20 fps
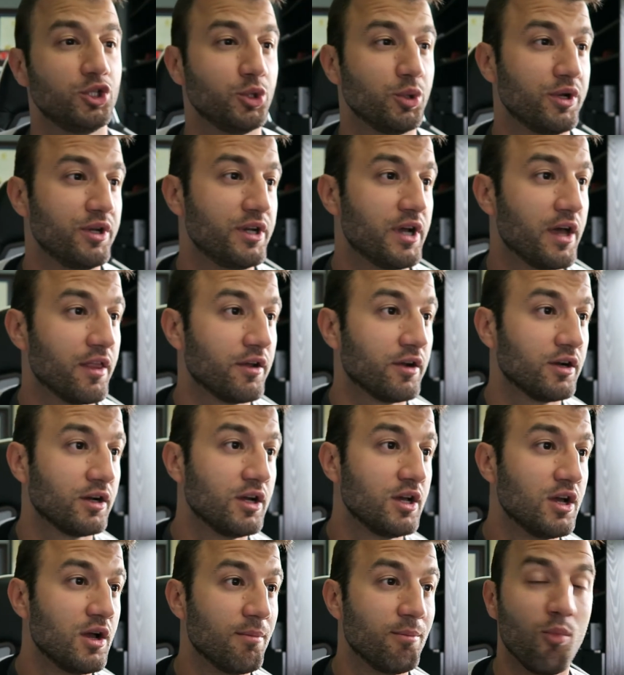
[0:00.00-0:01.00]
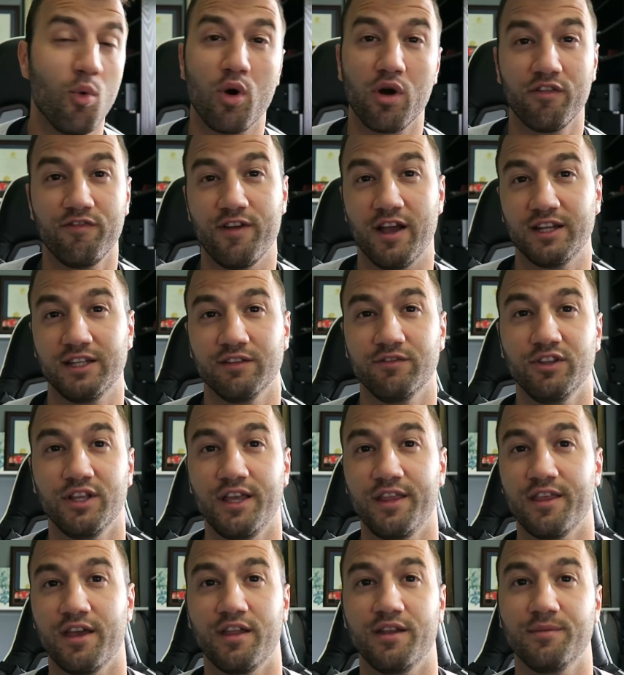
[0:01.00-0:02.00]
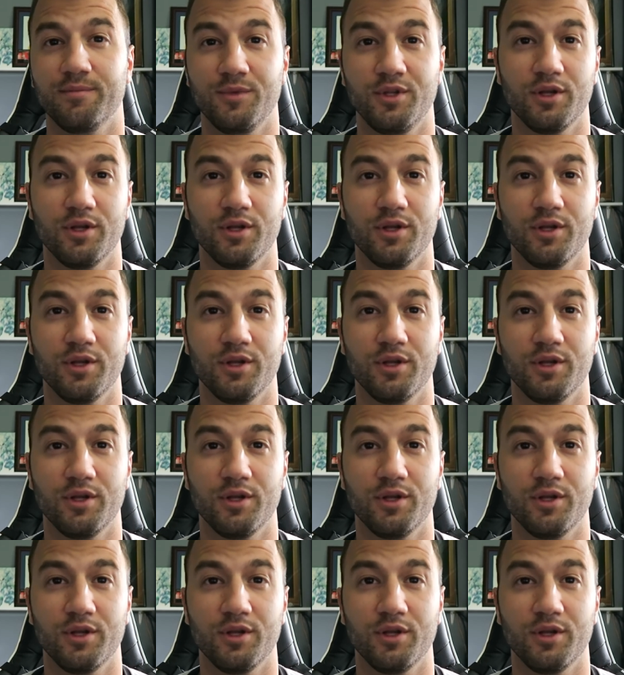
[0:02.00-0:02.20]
to another more effectively than,